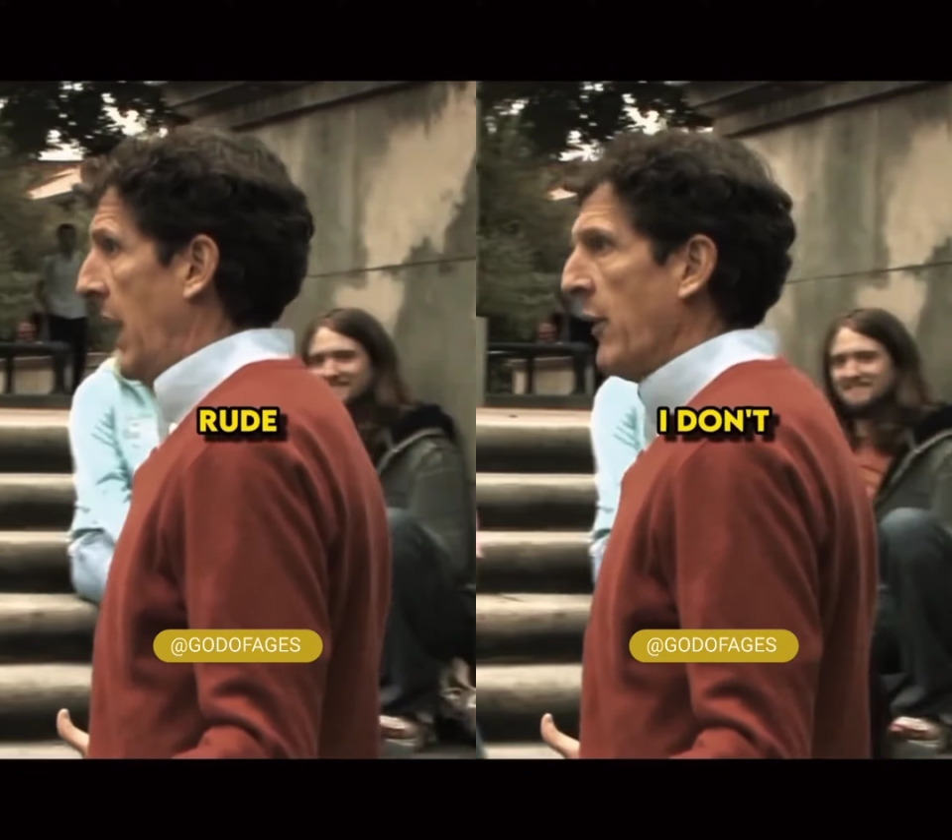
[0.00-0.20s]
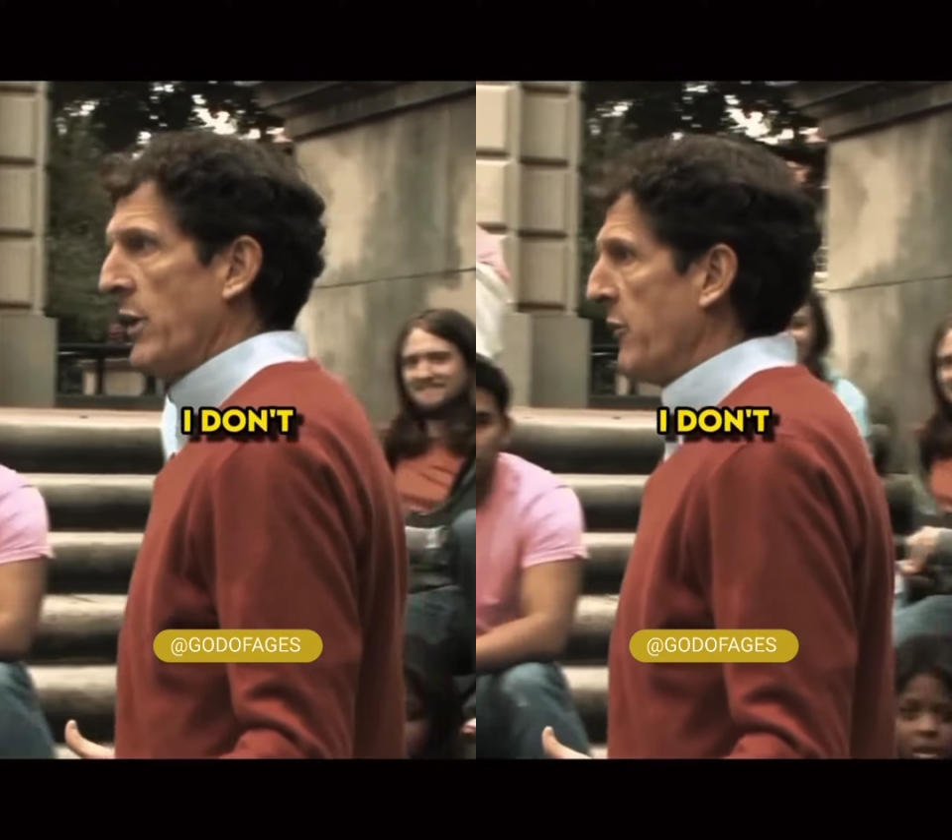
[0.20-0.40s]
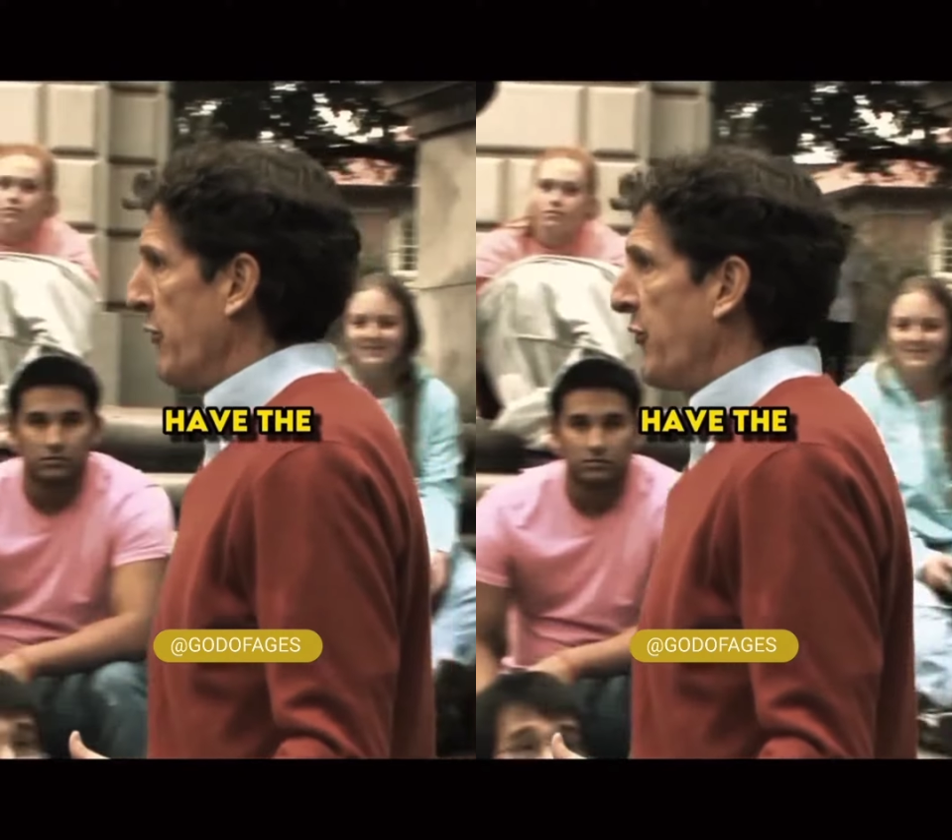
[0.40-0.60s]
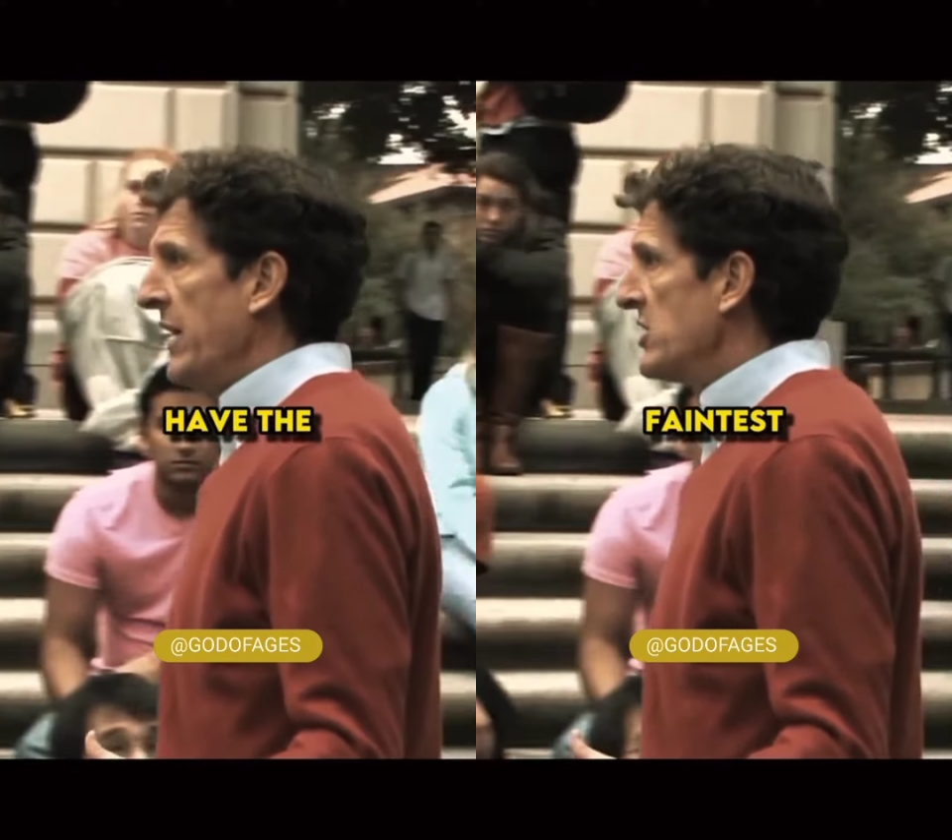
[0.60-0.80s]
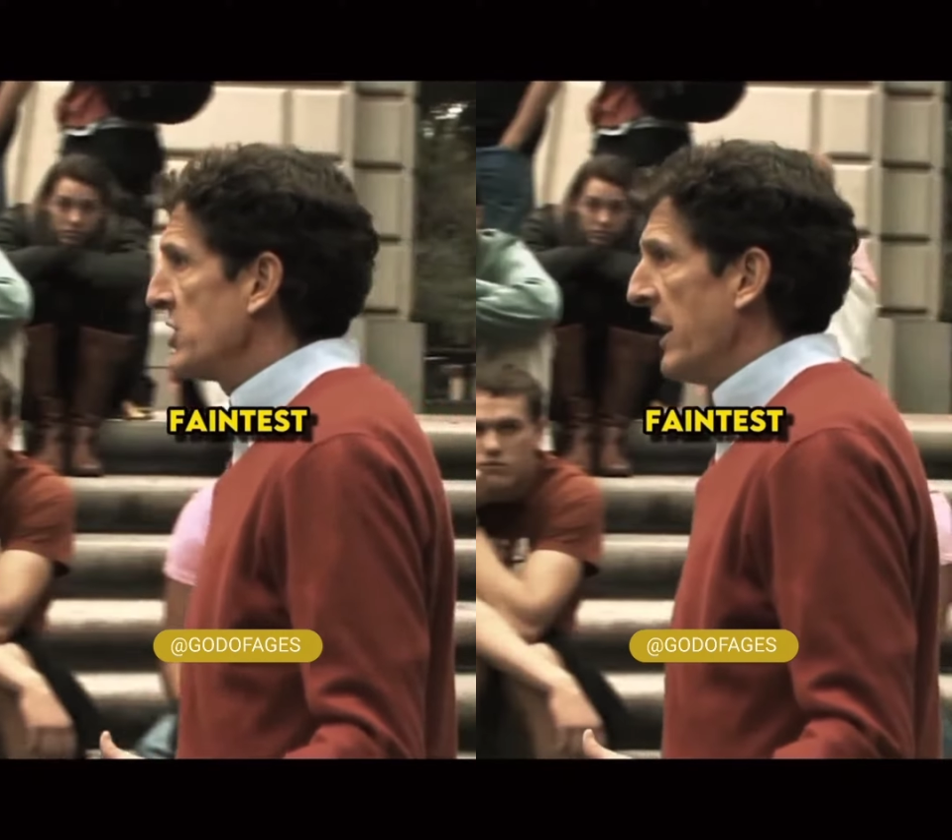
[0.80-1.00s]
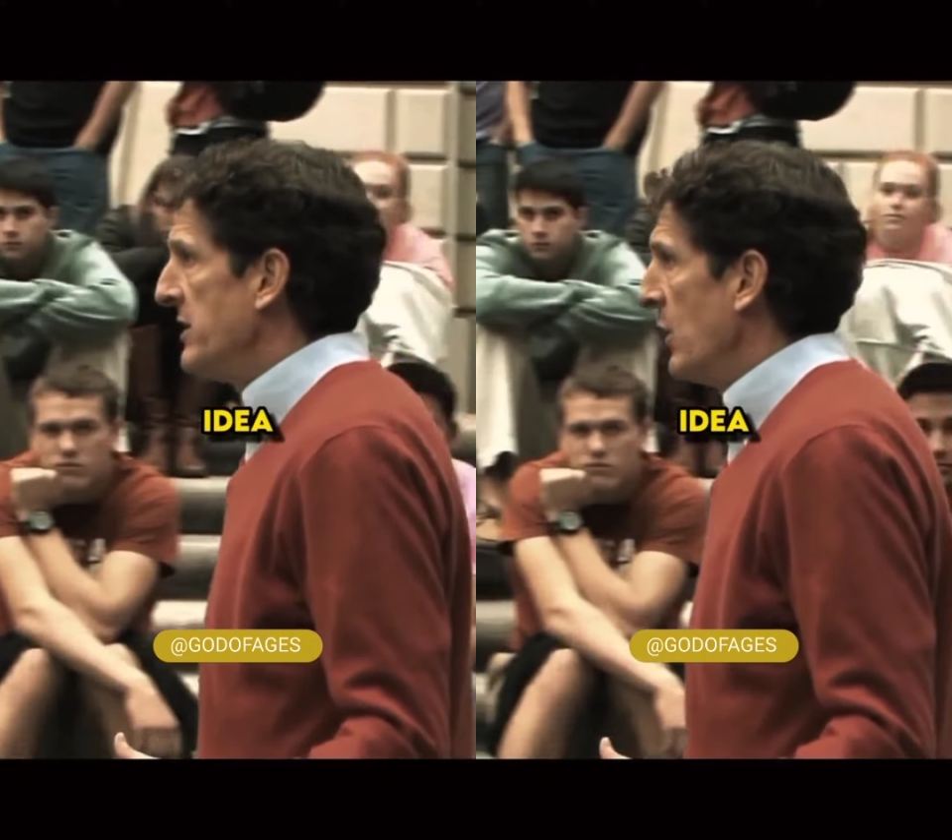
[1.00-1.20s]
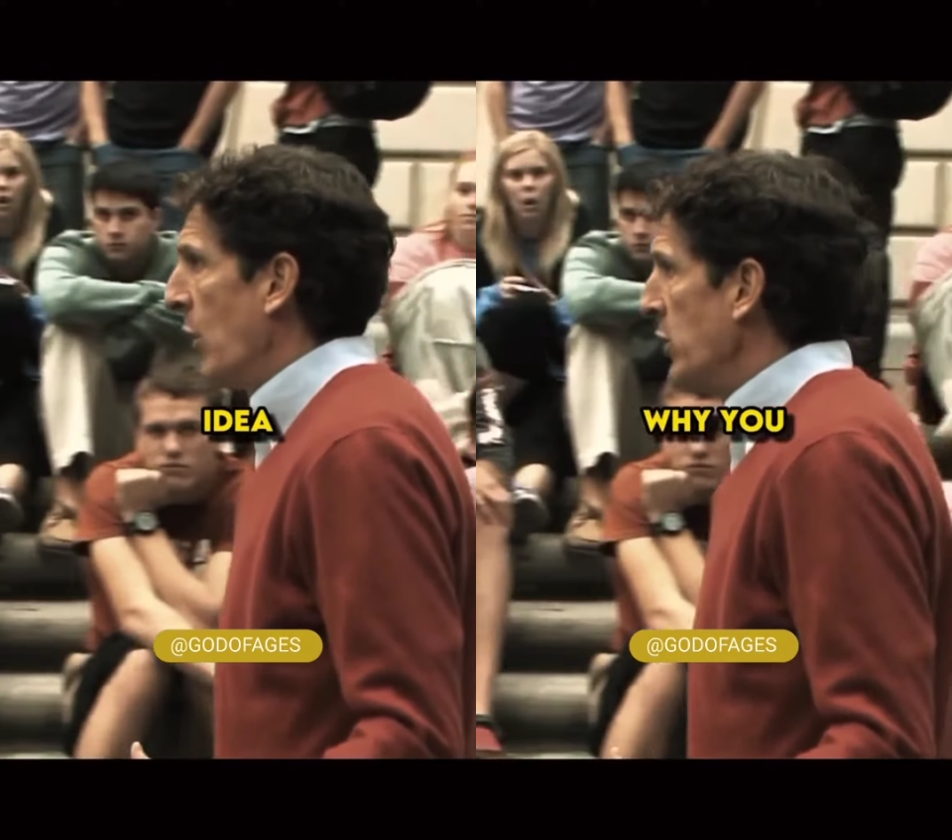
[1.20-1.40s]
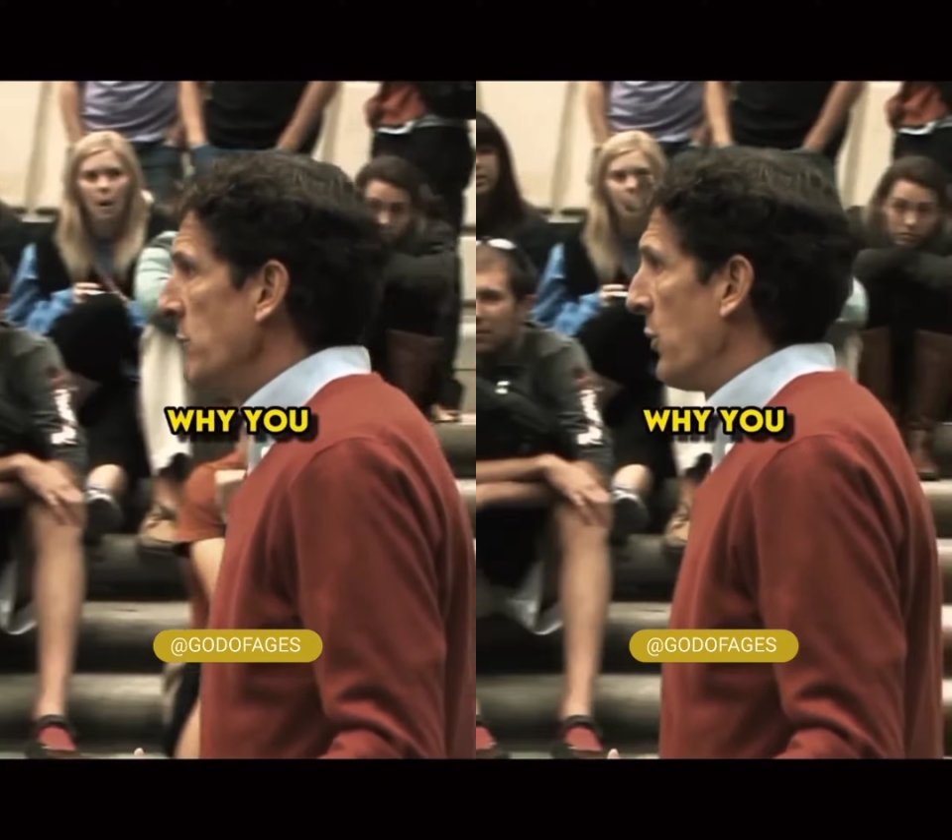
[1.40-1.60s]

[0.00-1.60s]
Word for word: I don't have the faintest idea why you